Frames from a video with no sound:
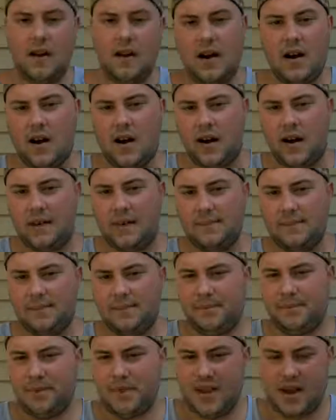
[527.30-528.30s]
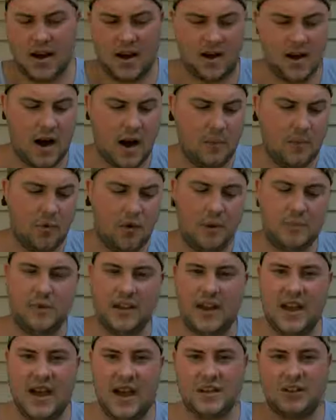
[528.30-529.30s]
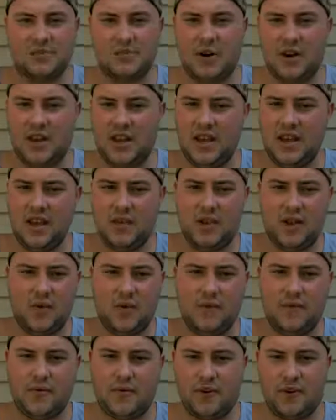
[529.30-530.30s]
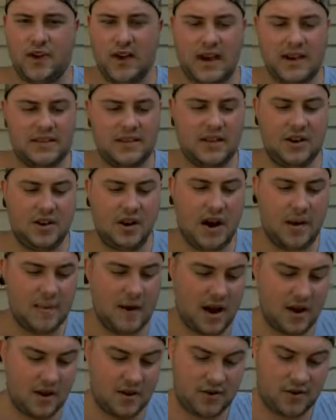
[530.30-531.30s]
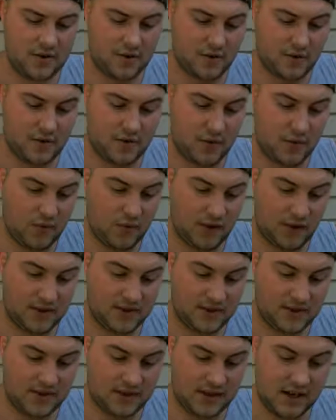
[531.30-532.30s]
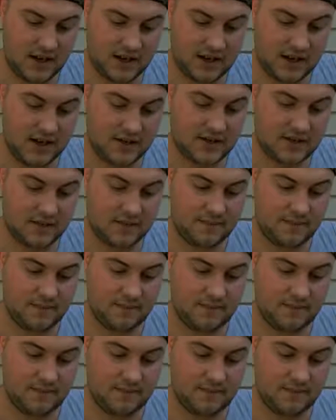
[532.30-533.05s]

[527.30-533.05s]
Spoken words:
right. Yeah, I'll pull up the Cash Money e-liquid for you guys here. I'm not going to do a review on it because it's a